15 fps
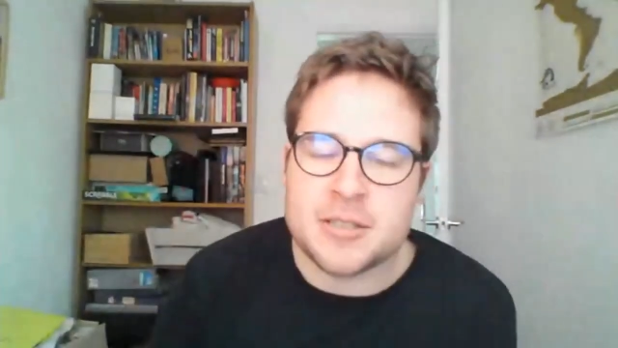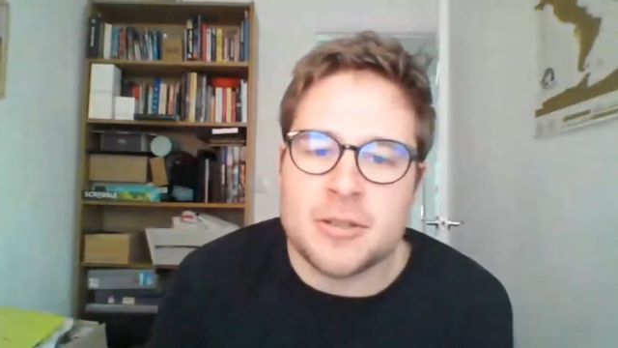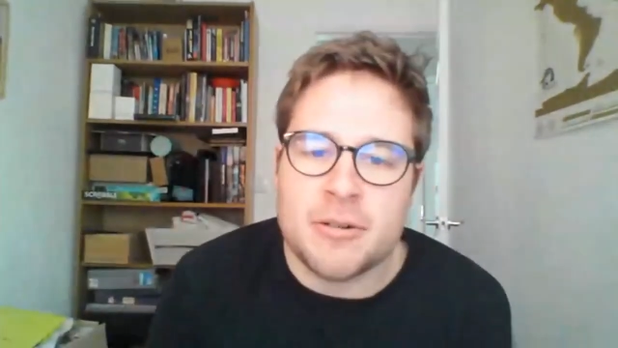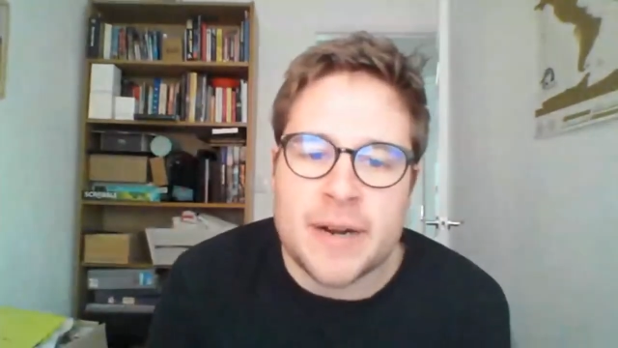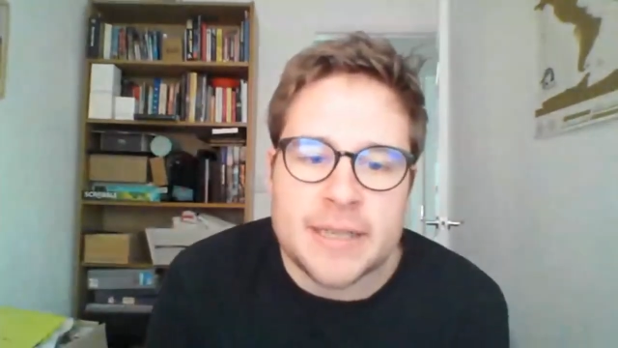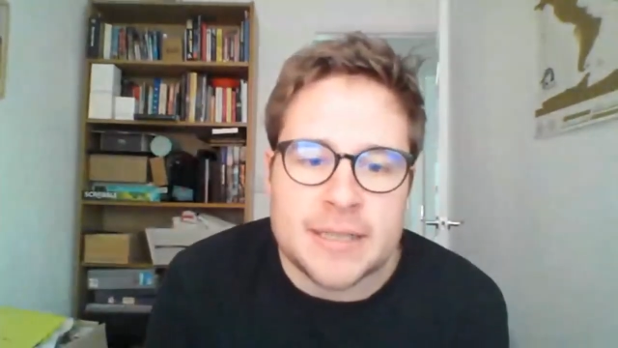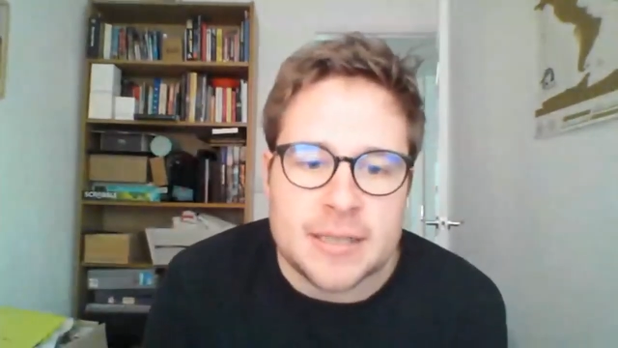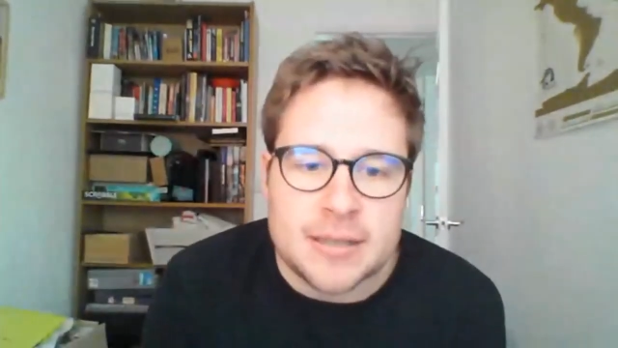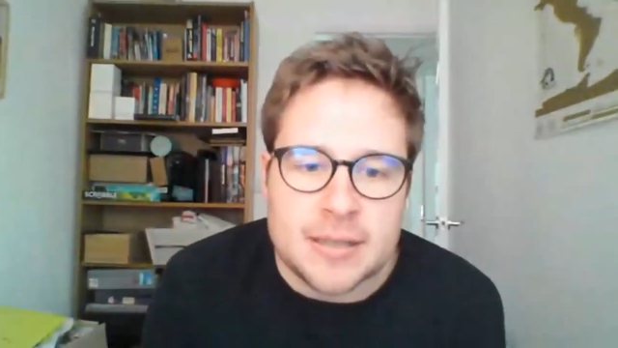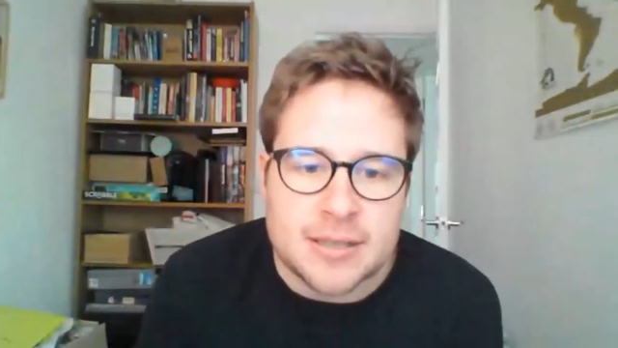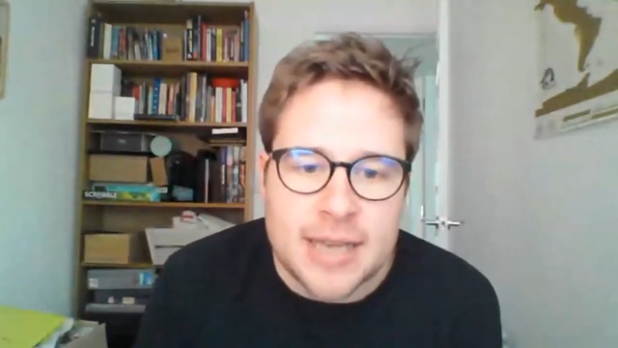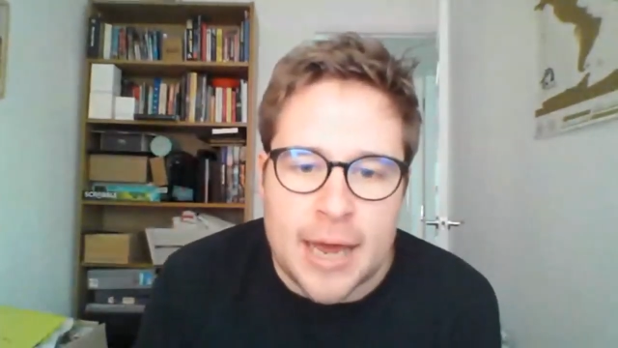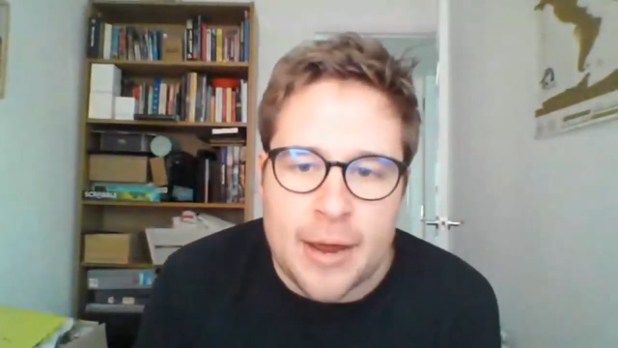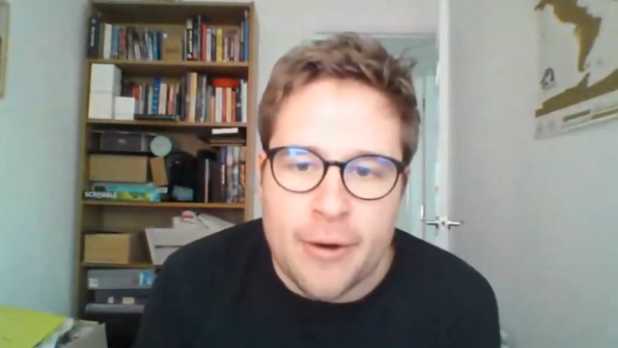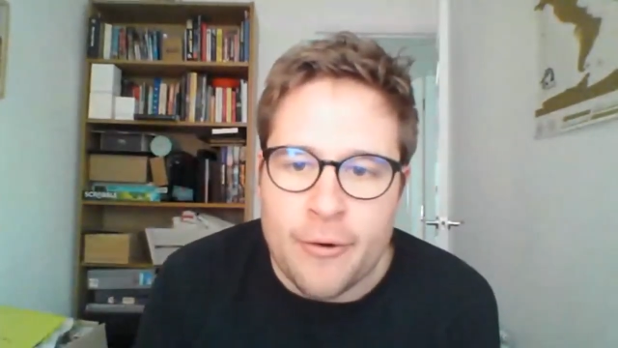to direct it to
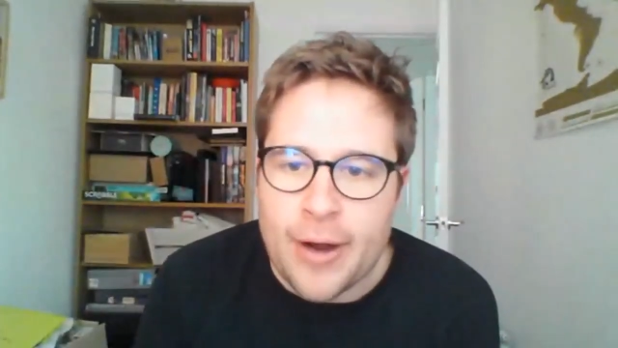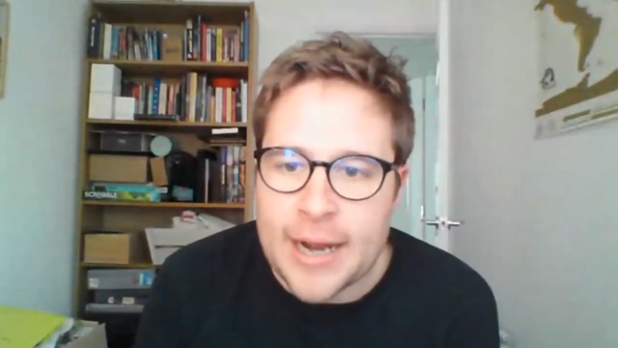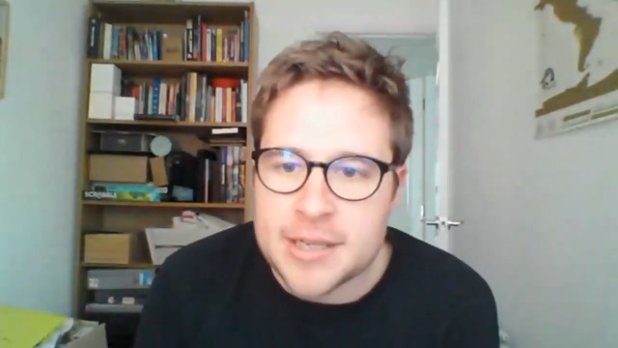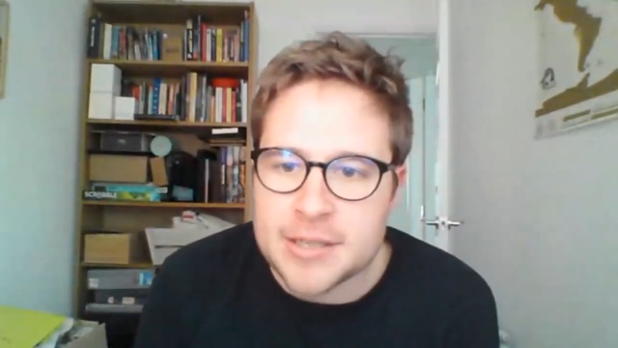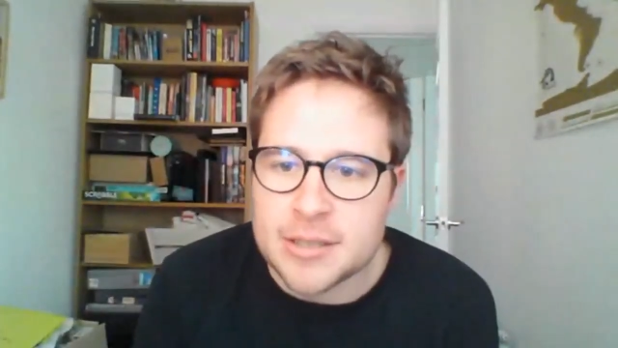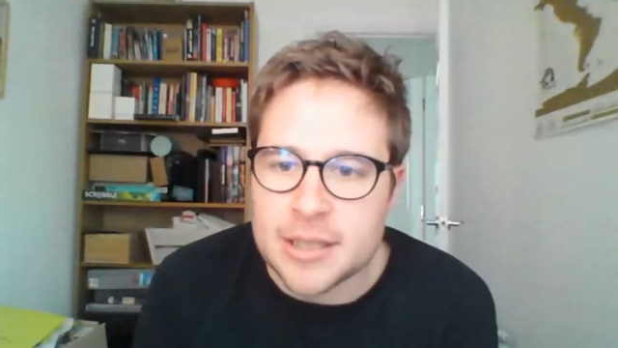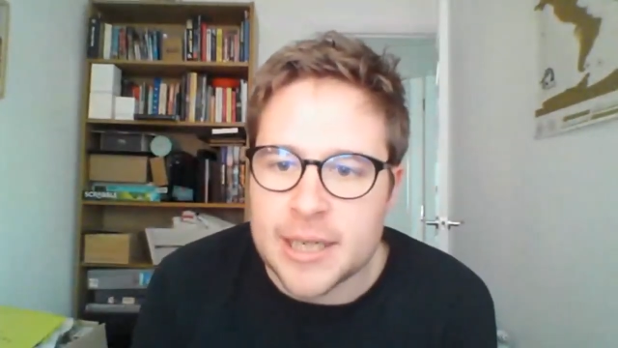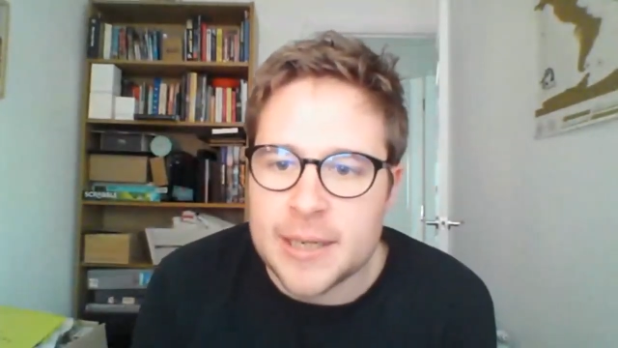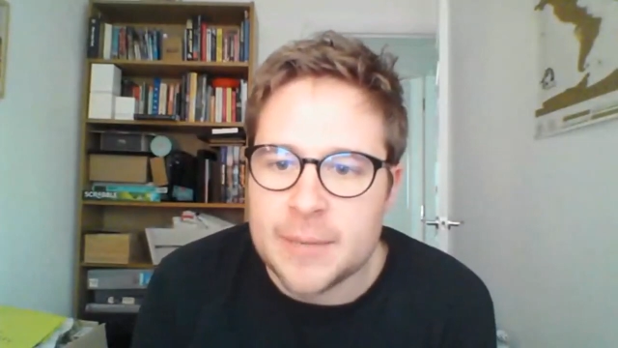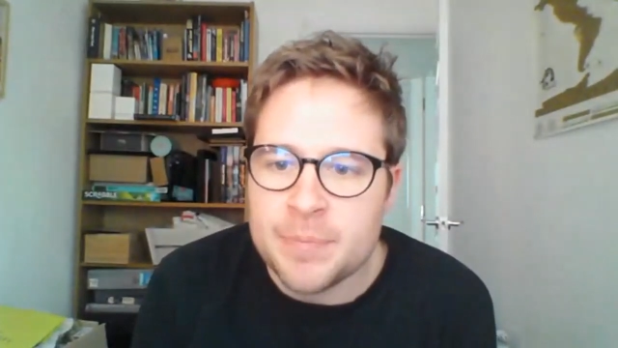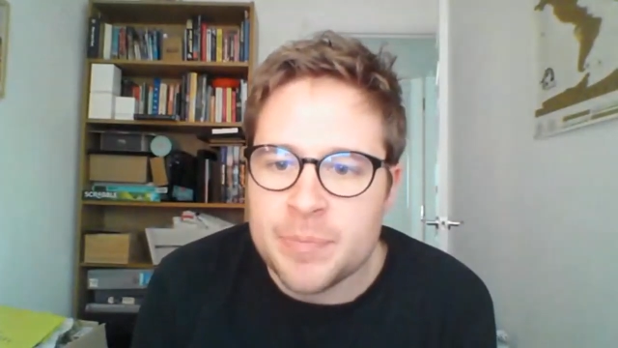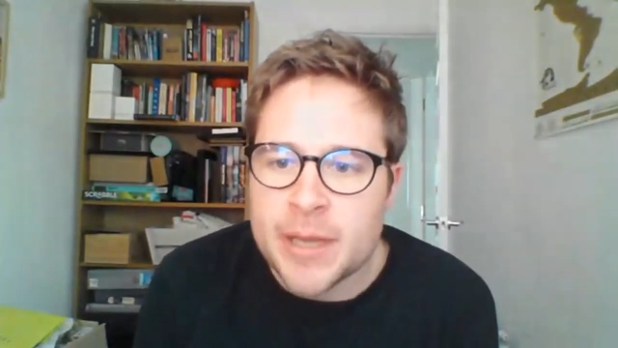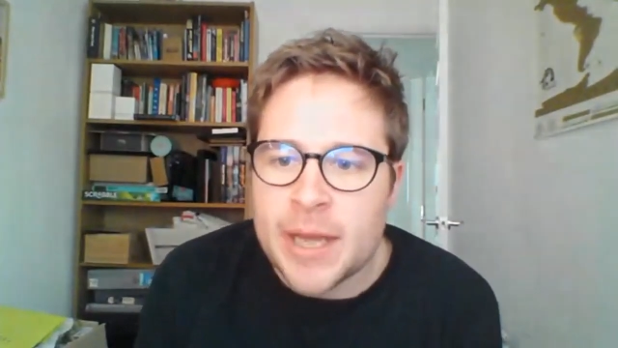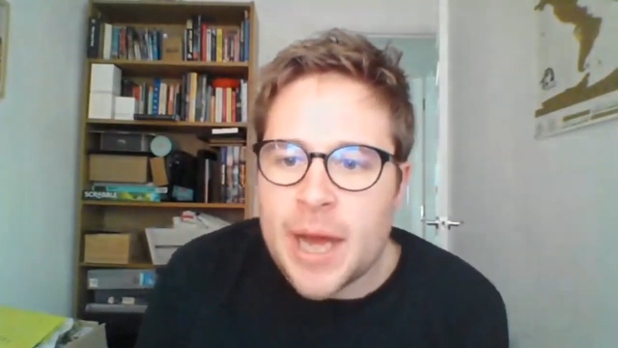Sarah actually.